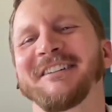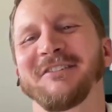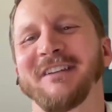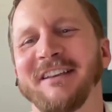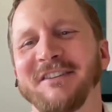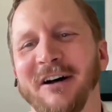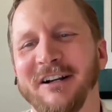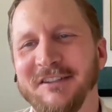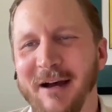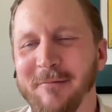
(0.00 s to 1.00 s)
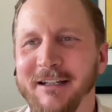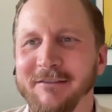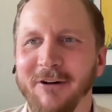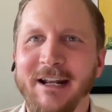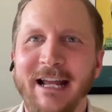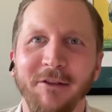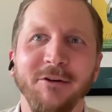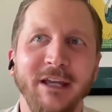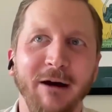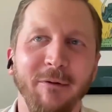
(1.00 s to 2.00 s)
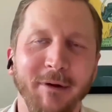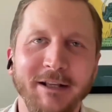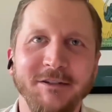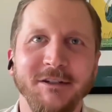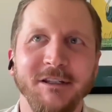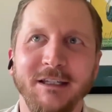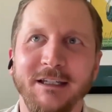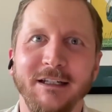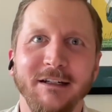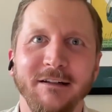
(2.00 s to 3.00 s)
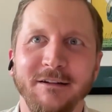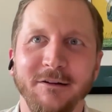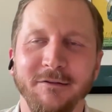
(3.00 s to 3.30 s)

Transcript: yeah, that's all I can say. I mean, right now though, yeah, we might see in,